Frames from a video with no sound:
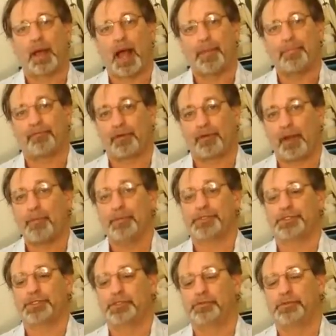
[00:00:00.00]
I
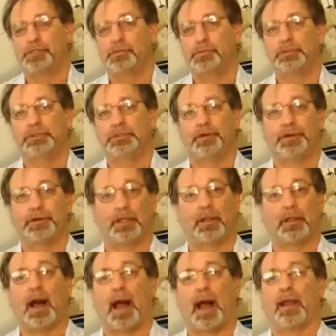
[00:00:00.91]
promise you will learn a
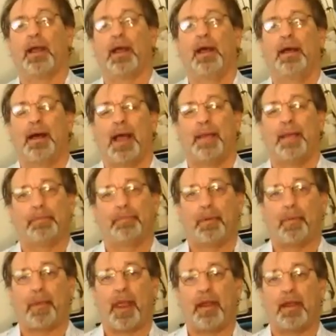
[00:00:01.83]
lot. I've been
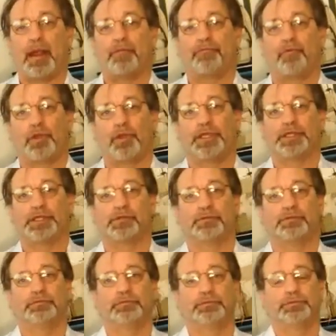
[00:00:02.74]
preparing for
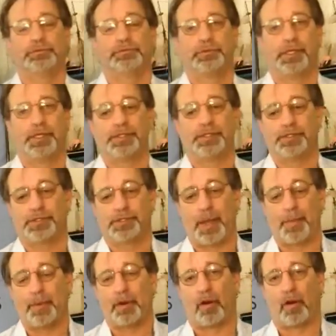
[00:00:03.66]
this
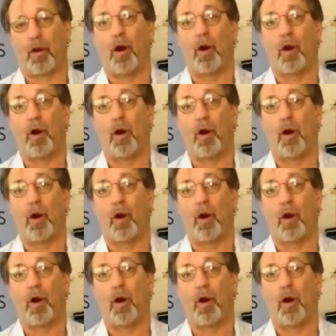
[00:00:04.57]
seminar